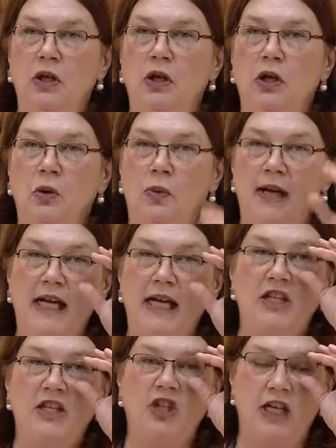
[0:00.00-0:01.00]
We can
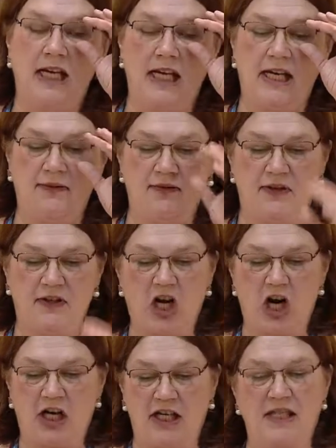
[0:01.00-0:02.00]
achieve the
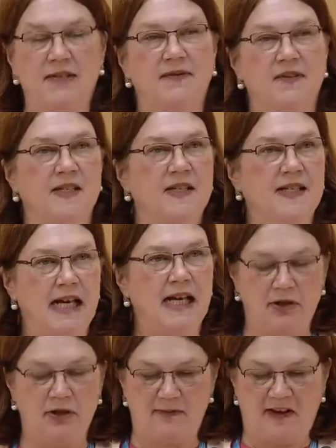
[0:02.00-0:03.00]
targets of the
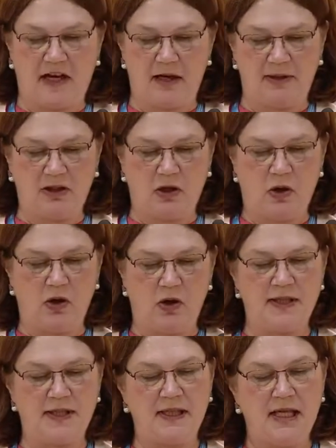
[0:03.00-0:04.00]
Sustainable Development
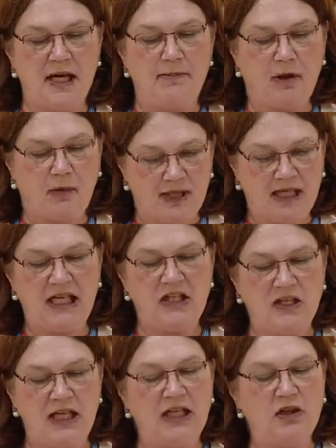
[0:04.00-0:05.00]
Goals, but we need
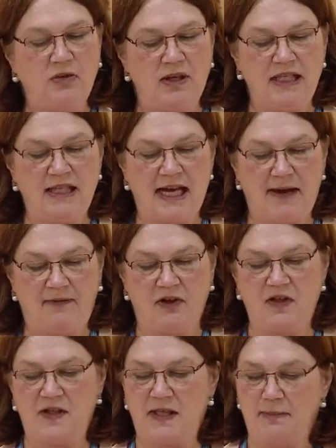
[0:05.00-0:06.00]
to increase
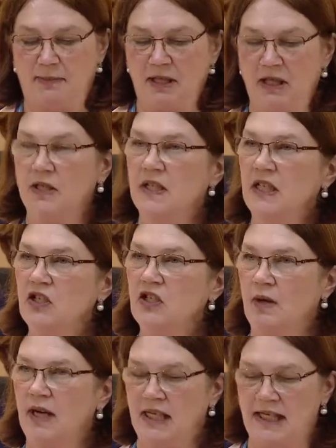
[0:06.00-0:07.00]
efforts to build
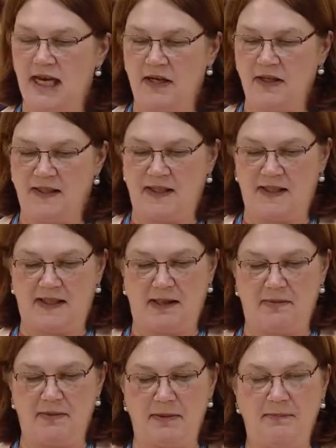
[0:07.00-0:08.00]
integrated health
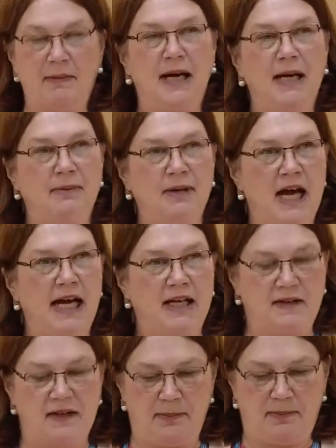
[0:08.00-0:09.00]
systems by applying
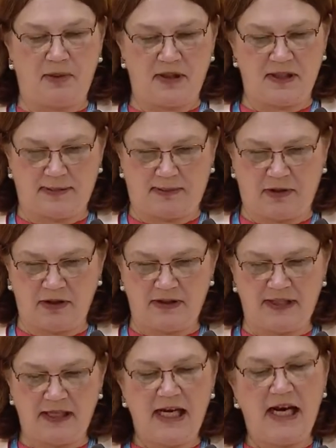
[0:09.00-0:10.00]
the
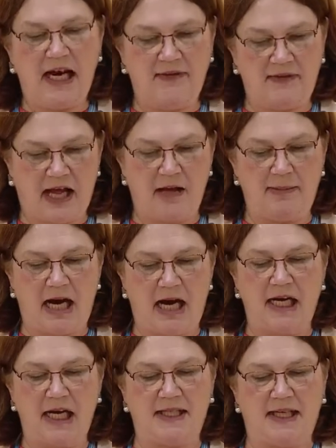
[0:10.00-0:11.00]
principles of
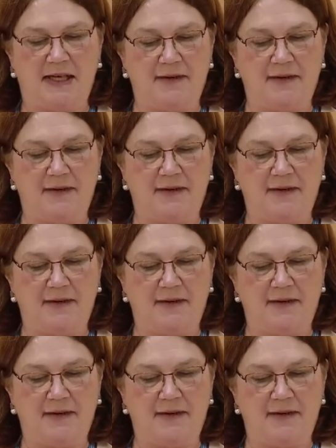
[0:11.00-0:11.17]
Alma-Ata.